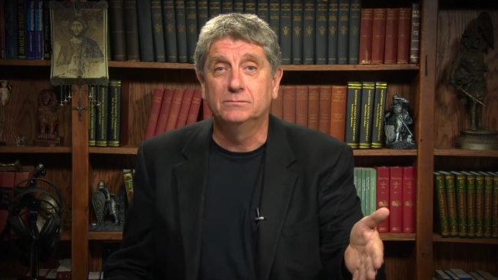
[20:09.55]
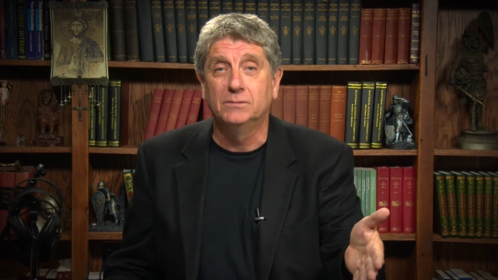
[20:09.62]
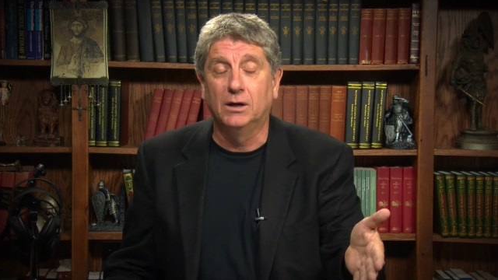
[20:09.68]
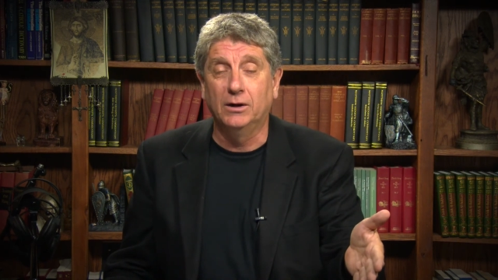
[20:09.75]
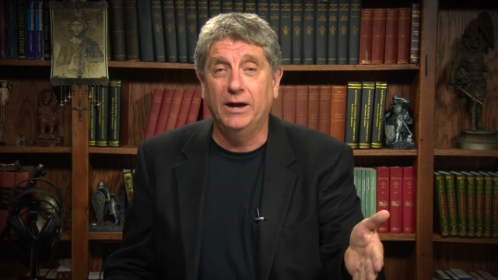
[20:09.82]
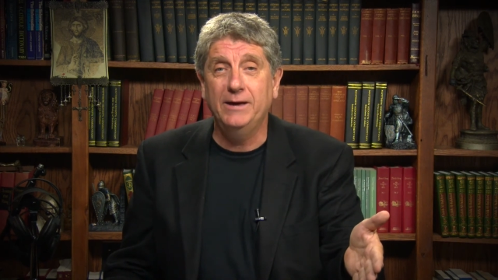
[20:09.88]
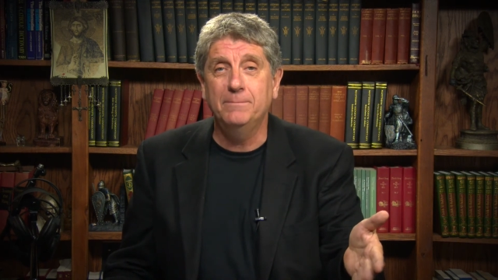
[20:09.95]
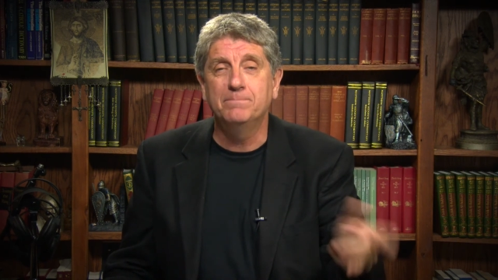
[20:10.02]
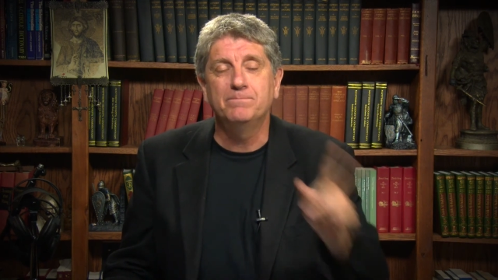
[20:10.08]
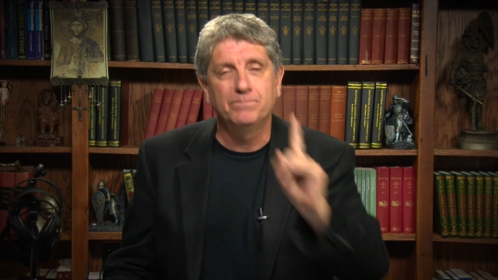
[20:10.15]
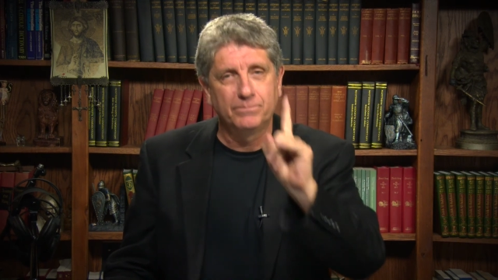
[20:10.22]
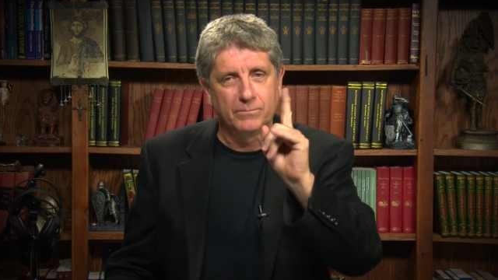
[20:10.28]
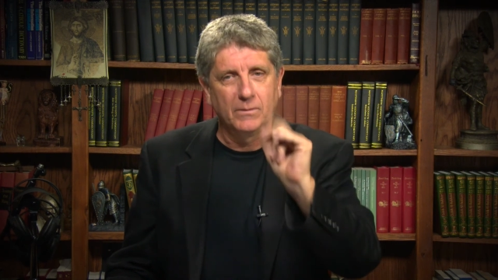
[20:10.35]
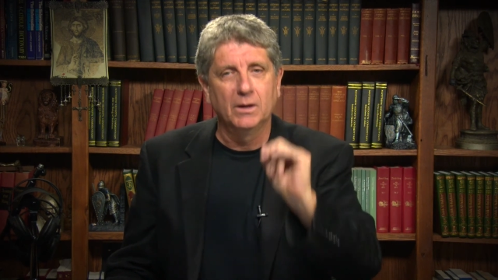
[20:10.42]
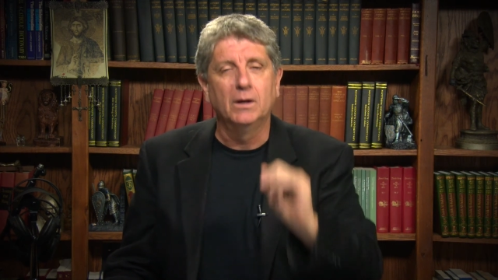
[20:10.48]
All right?
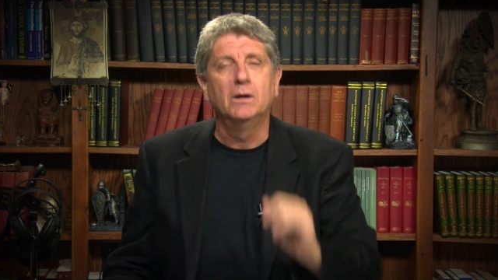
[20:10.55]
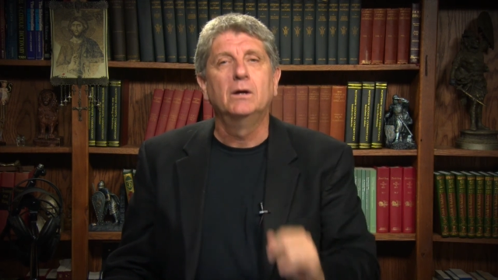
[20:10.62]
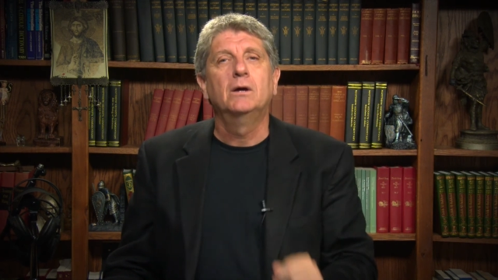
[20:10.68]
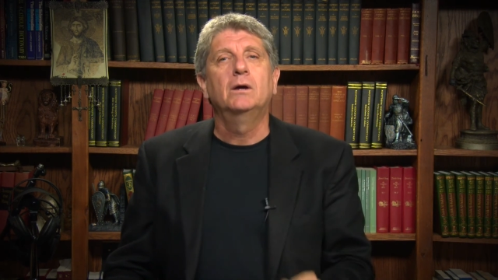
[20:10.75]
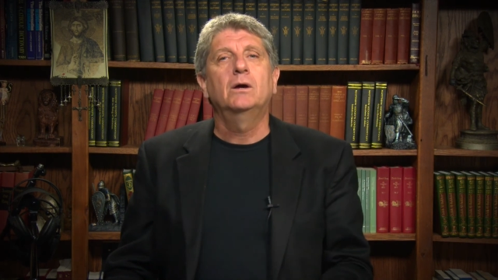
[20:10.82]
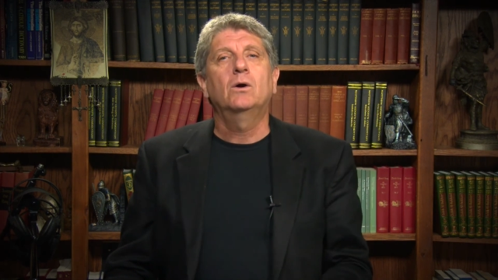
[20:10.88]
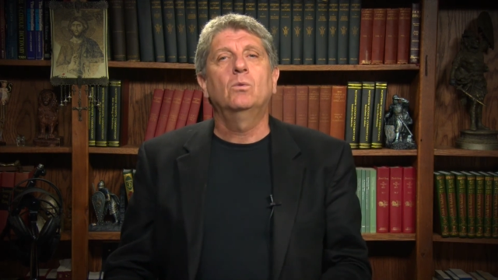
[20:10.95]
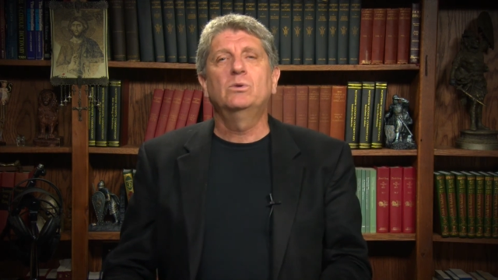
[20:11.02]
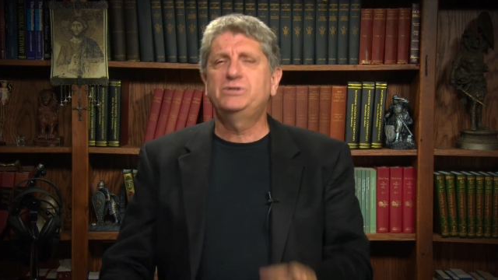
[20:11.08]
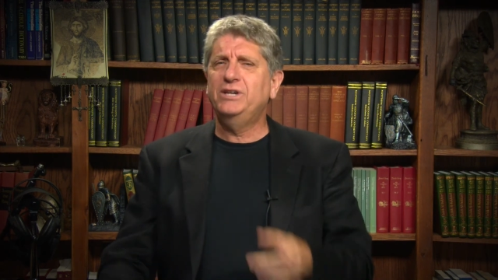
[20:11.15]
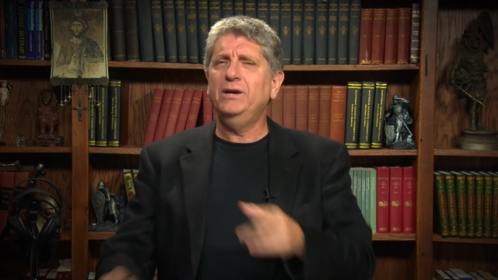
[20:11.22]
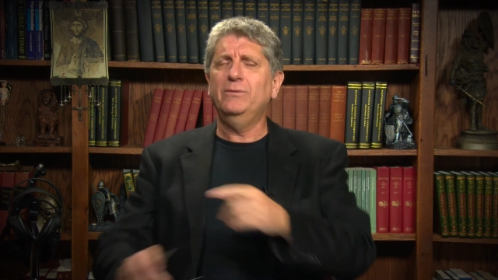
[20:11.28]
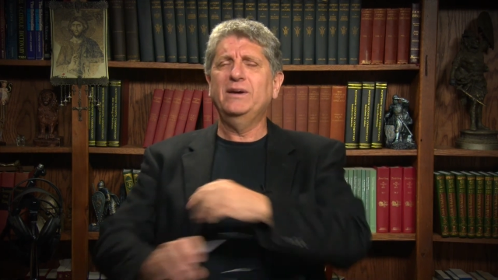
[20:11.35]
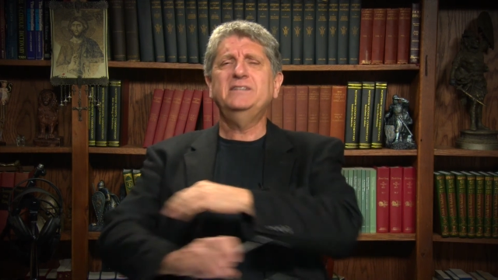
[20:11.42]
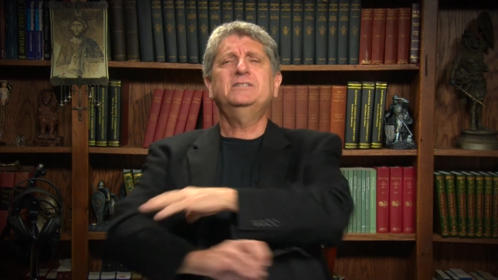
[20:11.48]
Was he
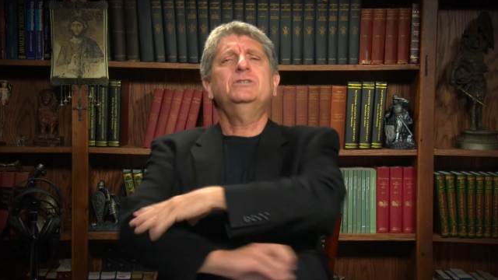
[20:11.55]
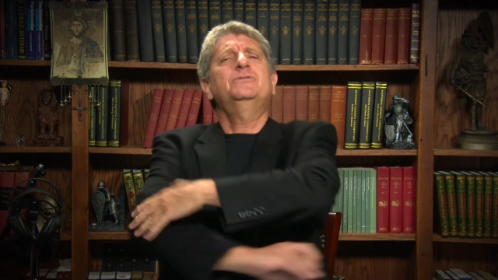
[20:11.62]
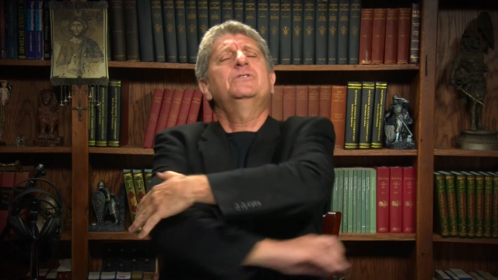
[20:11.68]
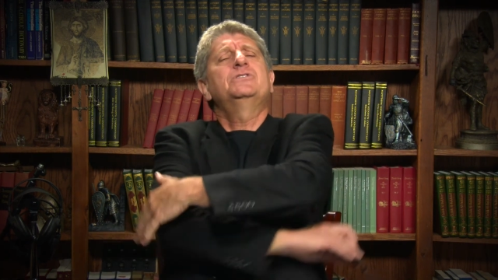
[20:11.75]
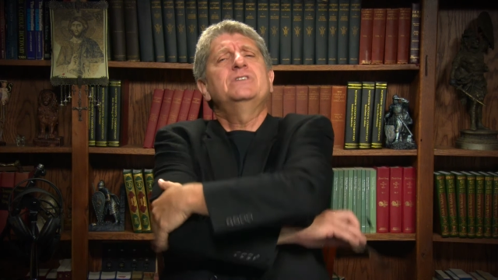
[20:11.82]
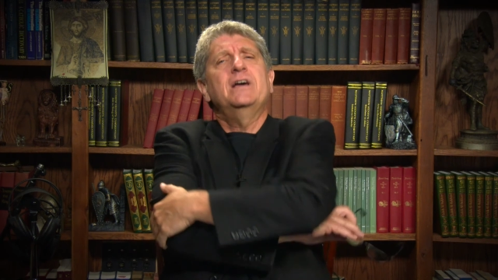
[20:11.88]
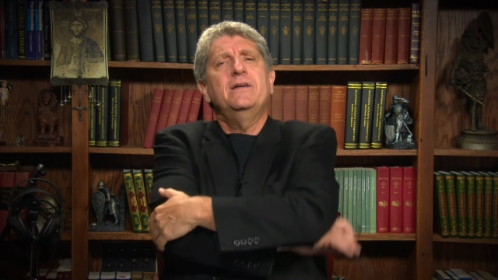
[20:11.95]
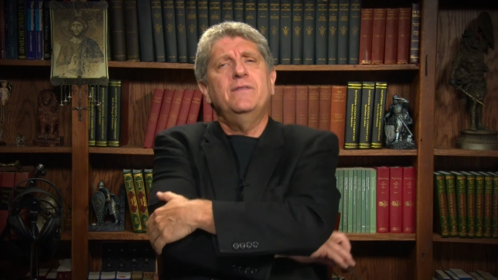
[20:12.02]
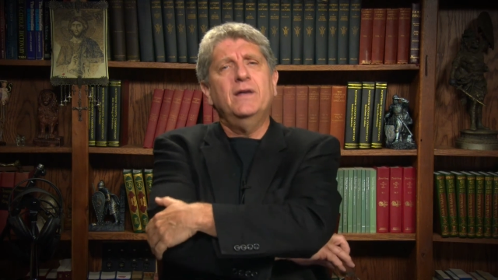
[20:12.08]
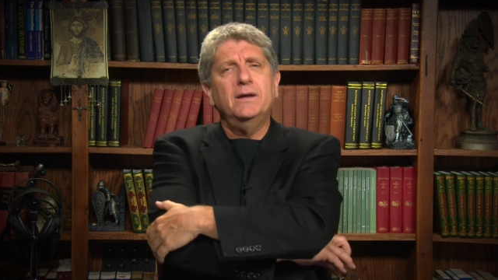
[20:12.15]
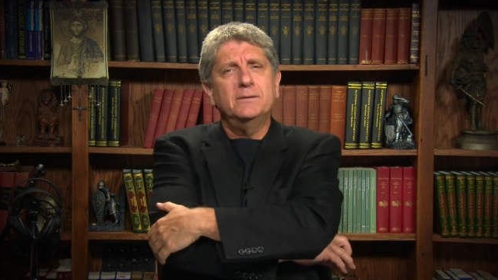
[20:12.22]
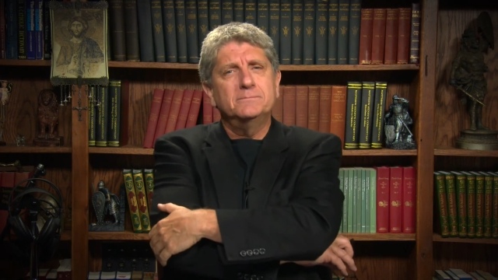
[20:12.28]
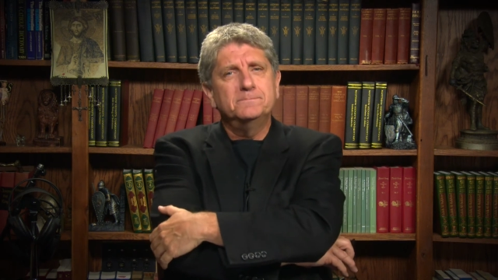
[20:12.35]
racist for saying that?